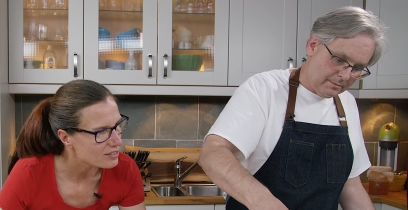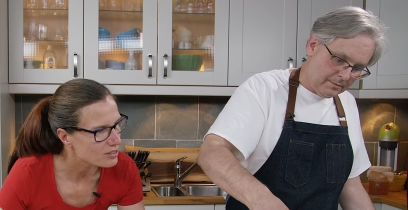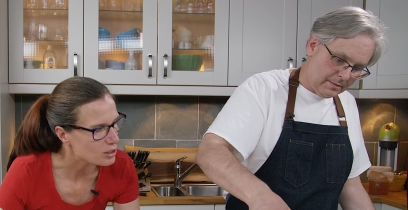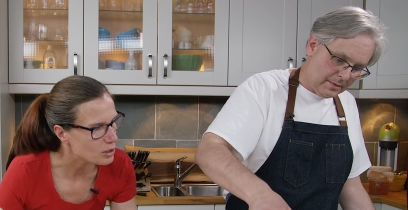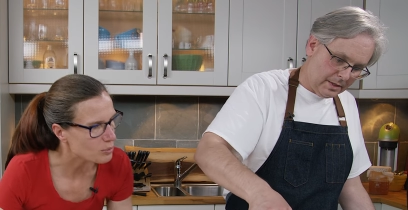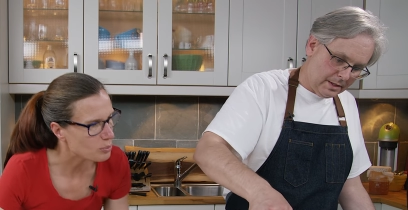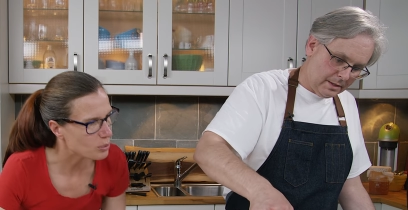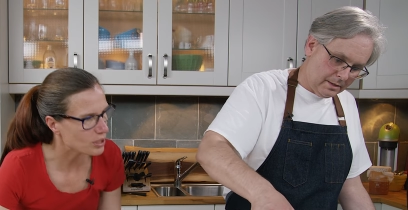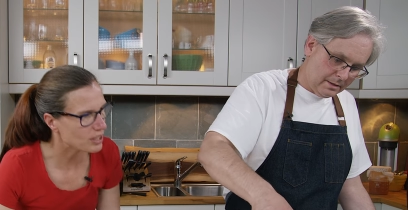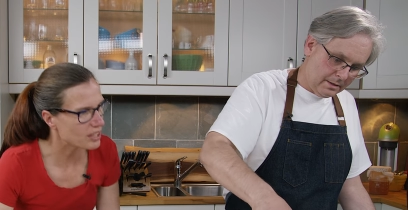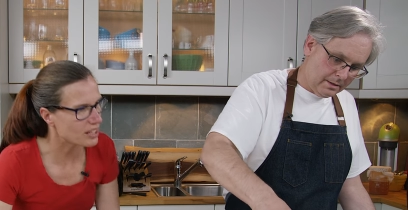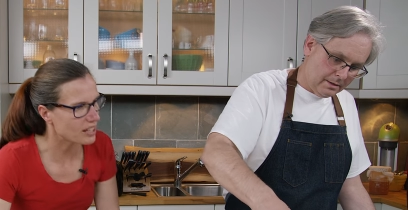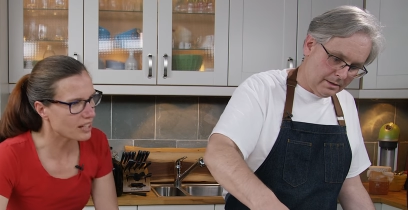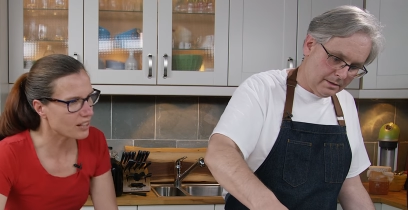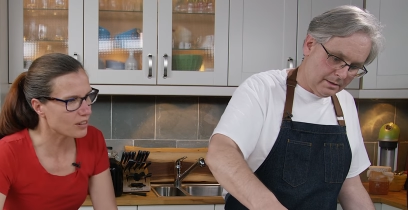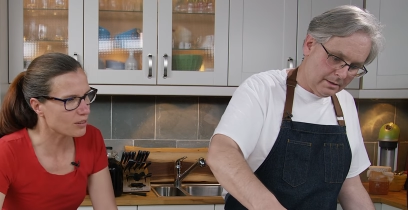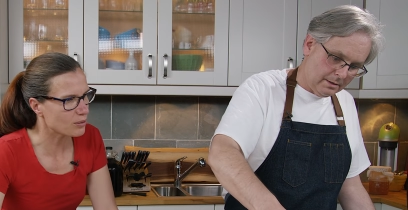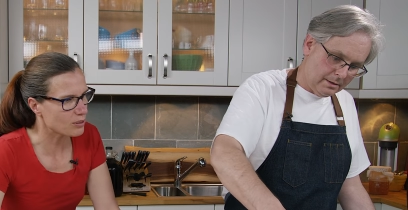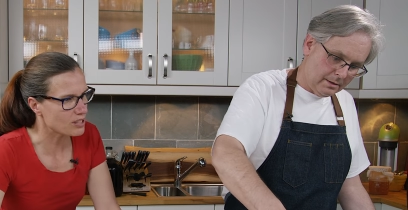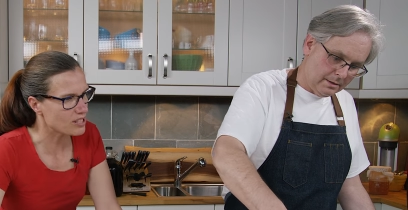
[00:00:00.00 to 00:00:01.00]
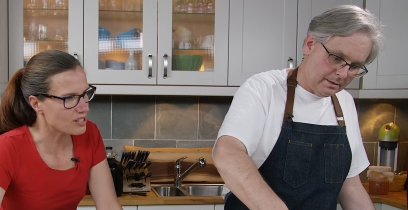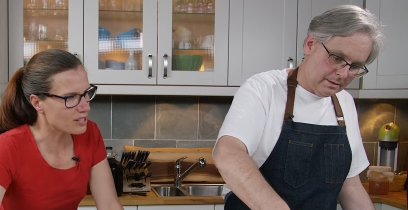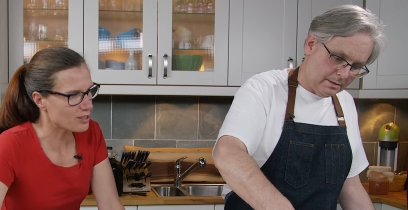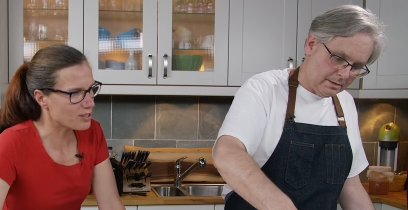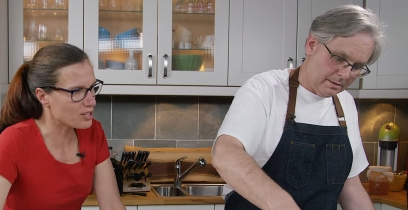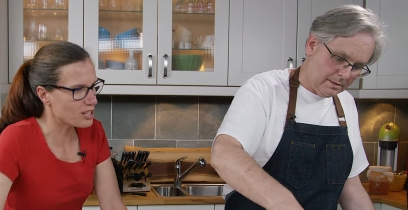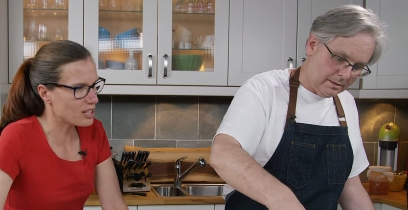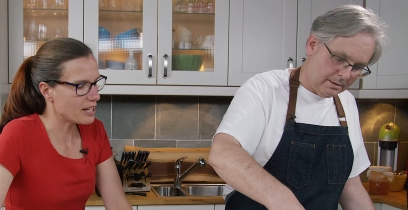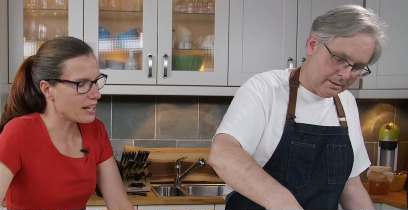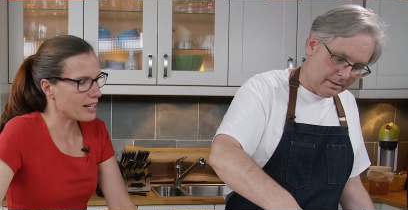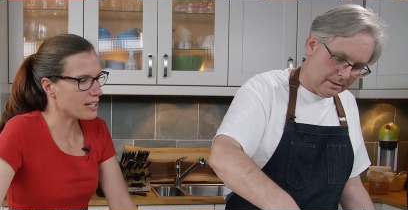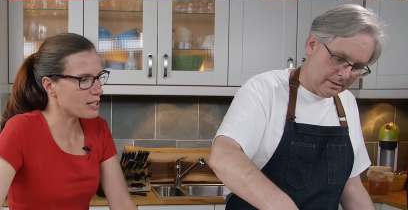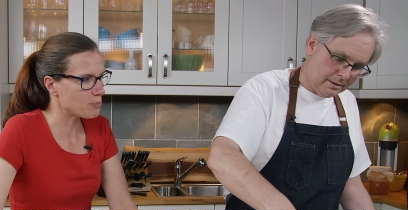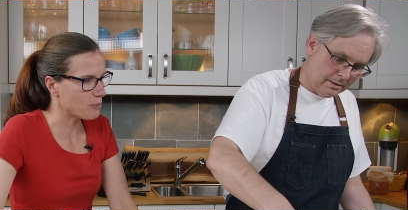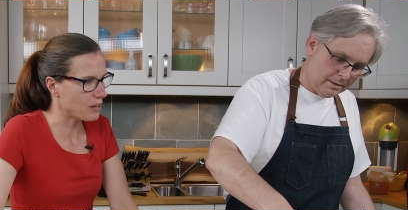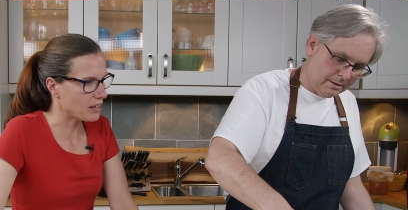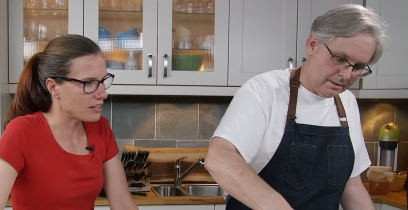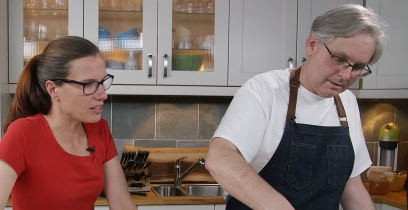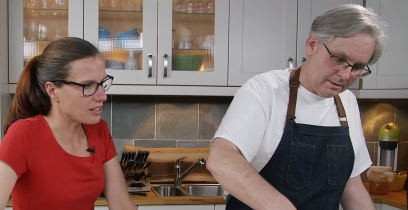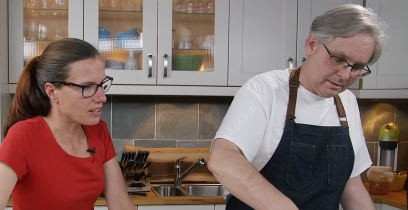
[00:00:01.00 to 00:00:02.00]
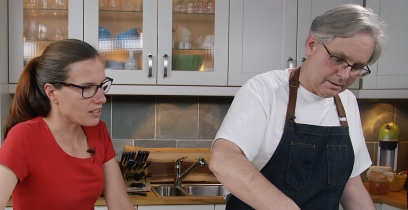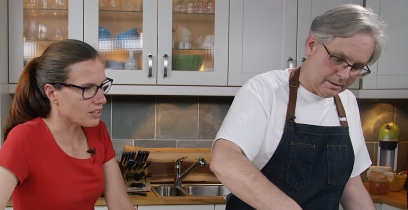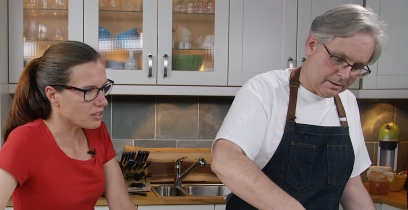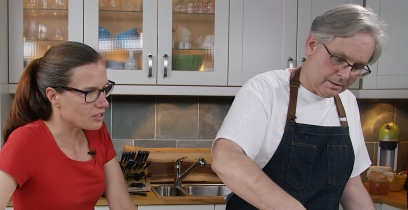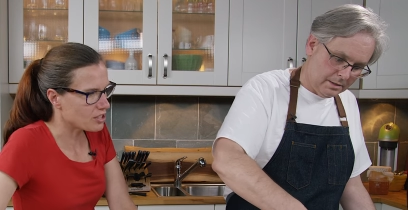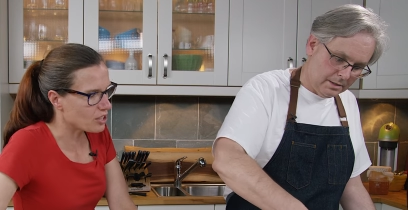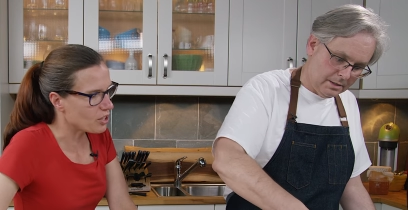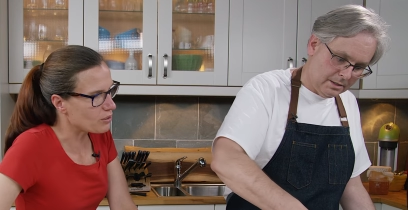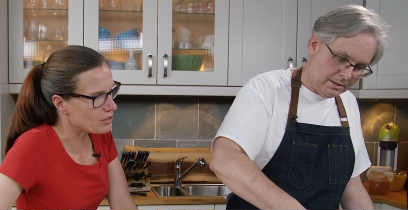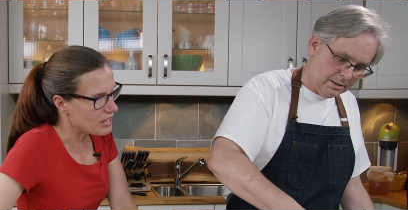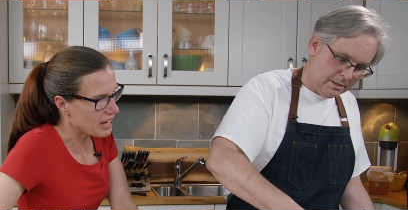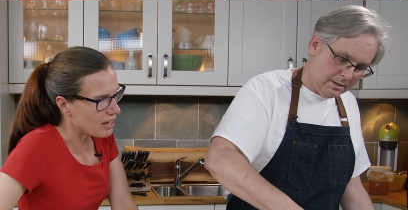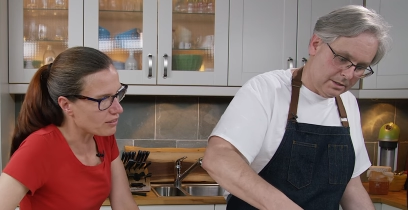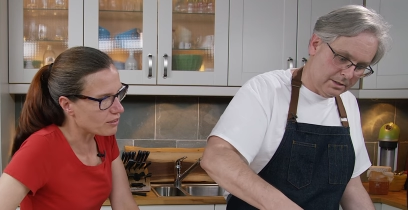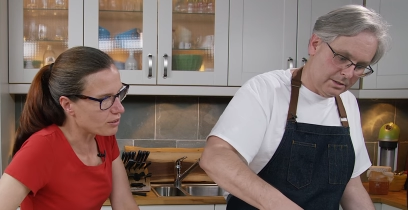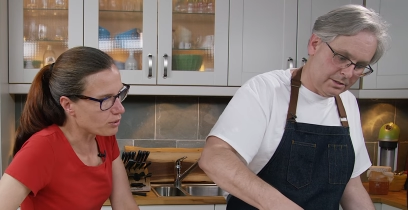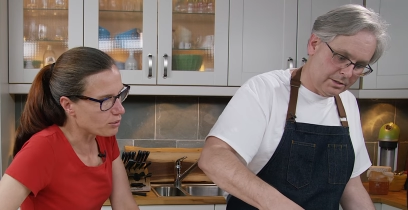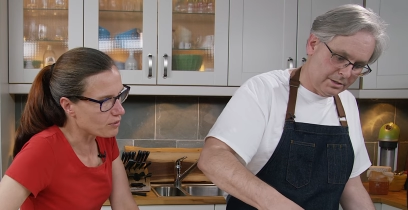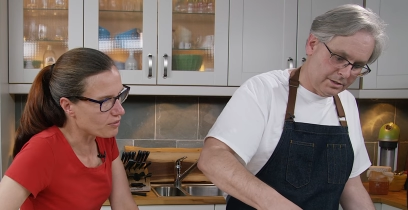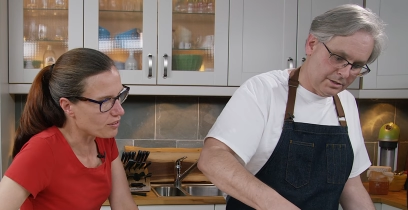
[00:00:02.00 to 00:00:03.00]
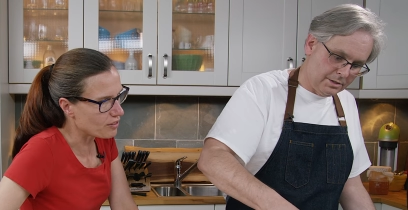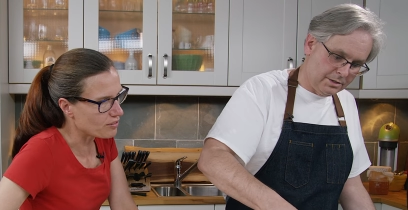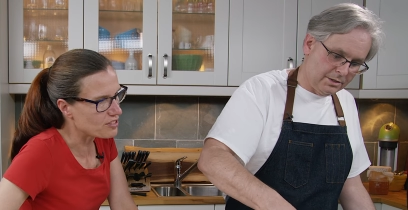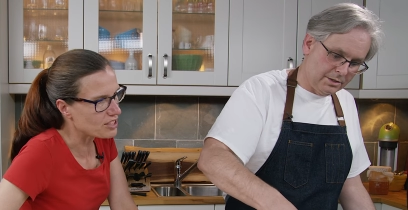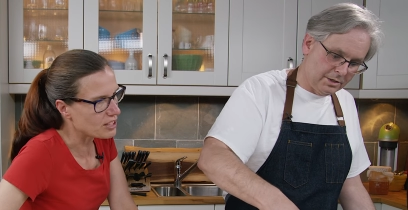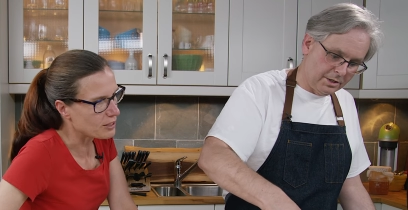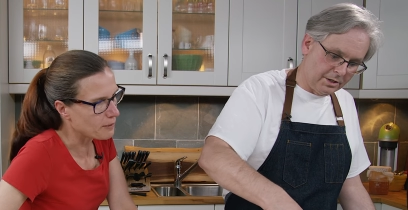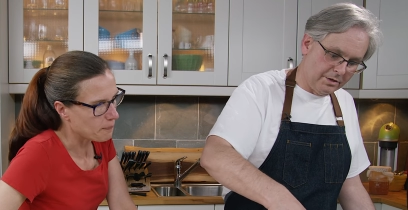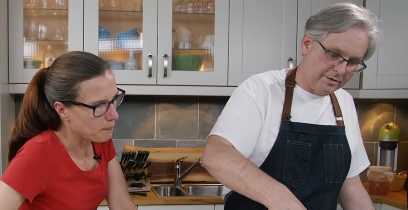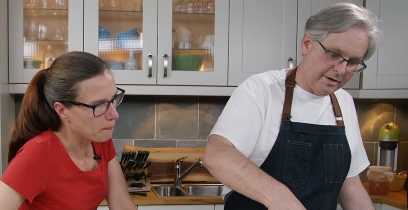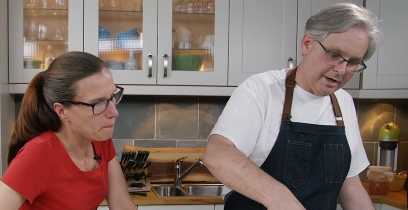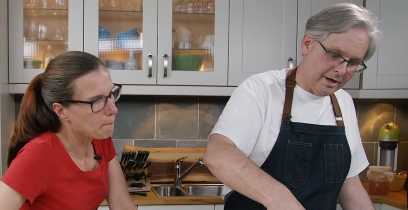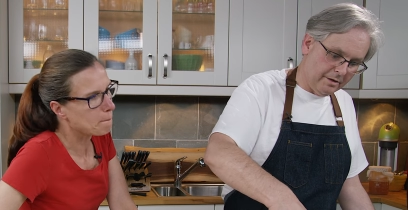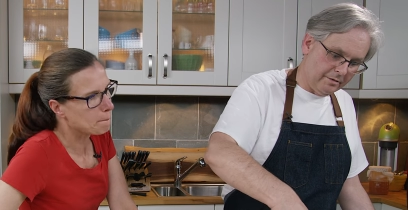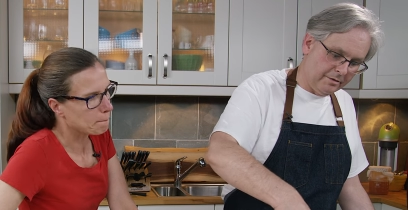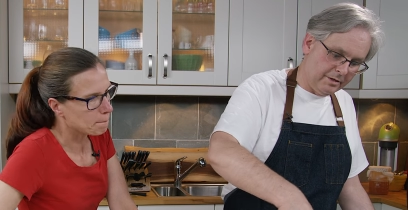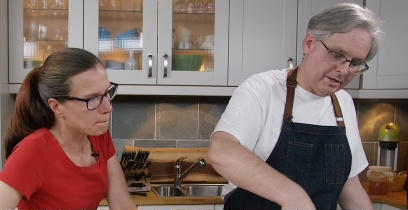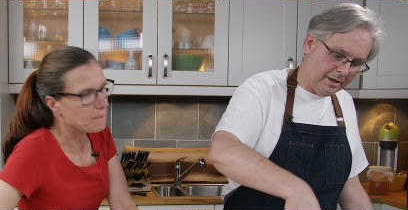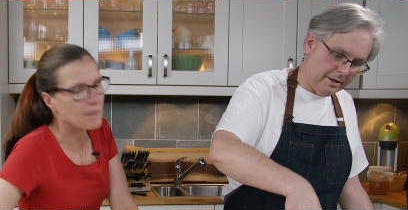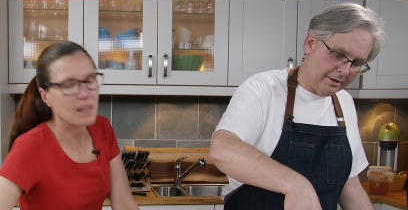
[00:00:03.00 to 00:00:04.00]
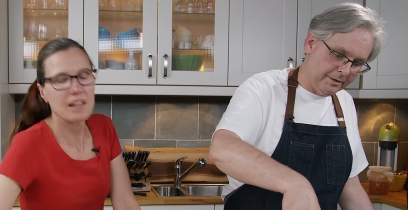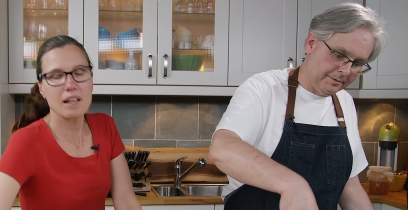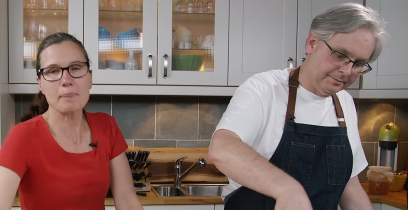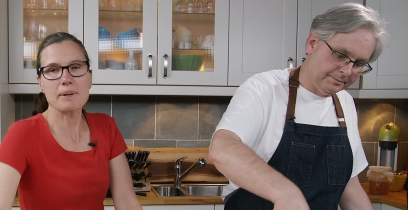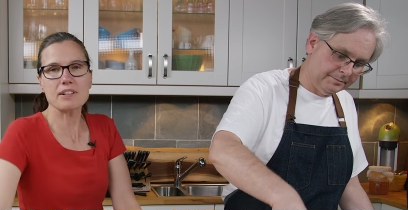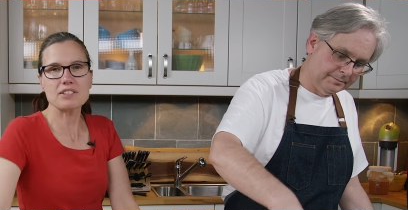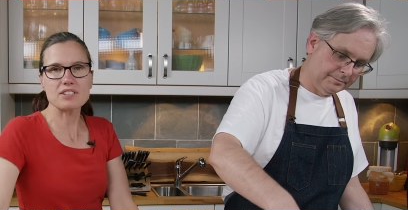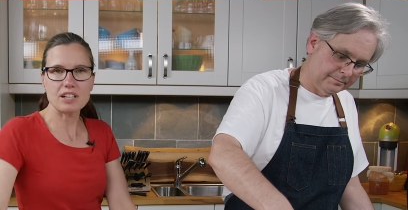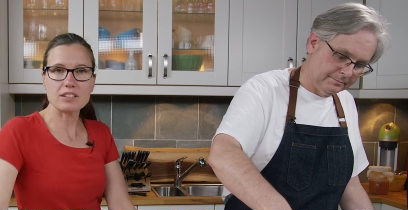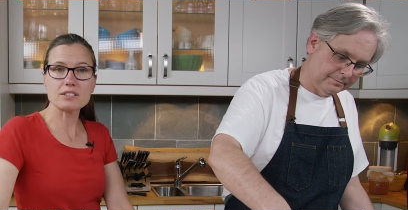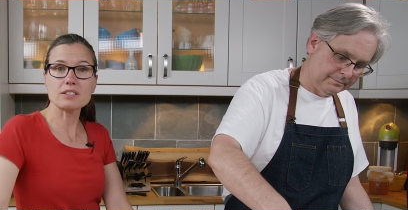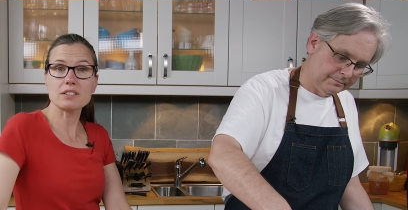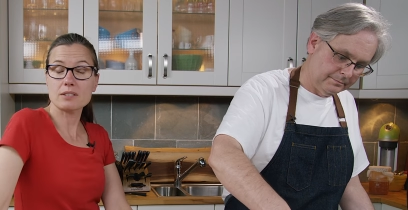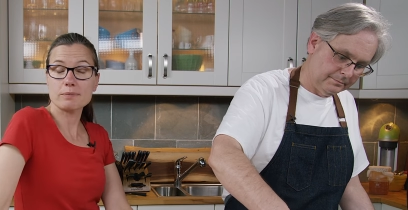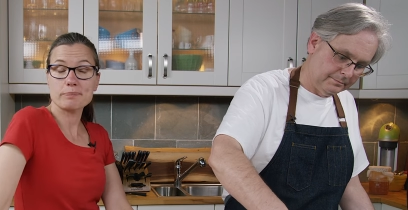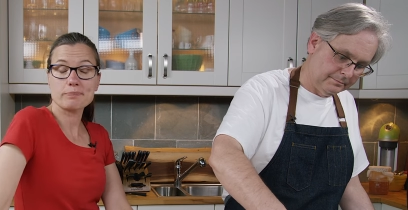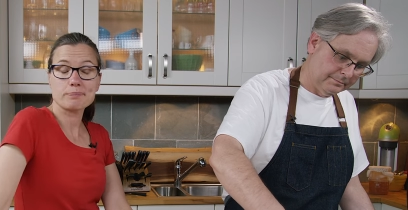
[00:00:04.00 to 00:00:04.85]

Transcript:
Speaker 1: So you put it in at 360, expecting it to go down to 350. To go down, yeah. That makes sense.